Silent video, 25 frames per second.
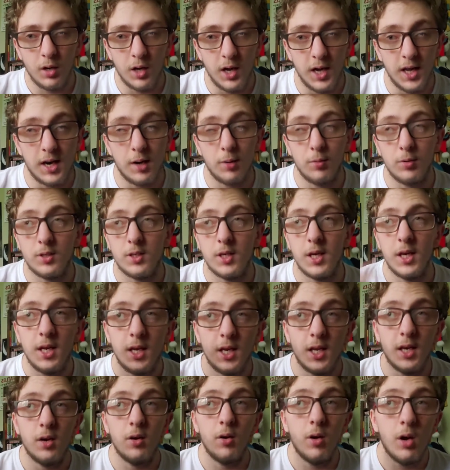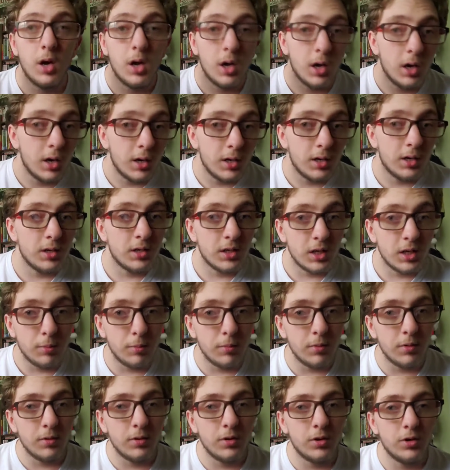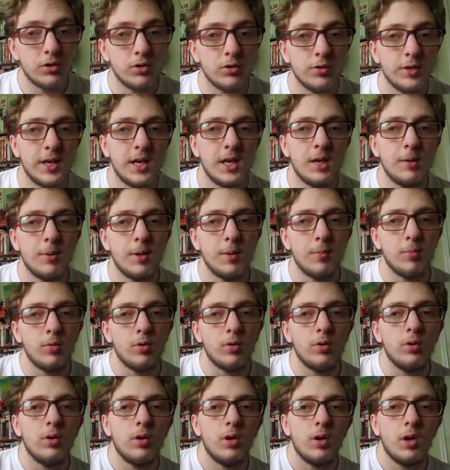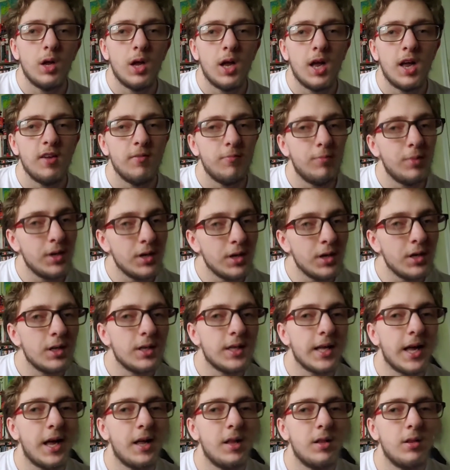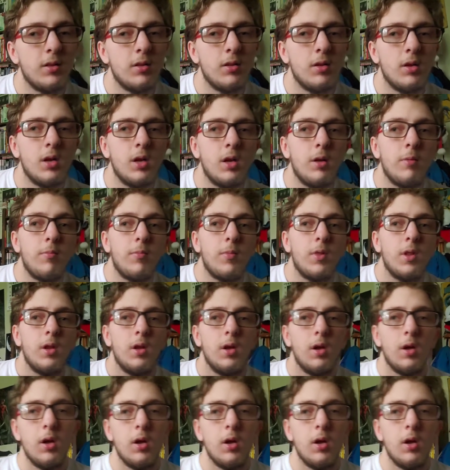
And I would say, you know, to some degree, people have been good at that. Um,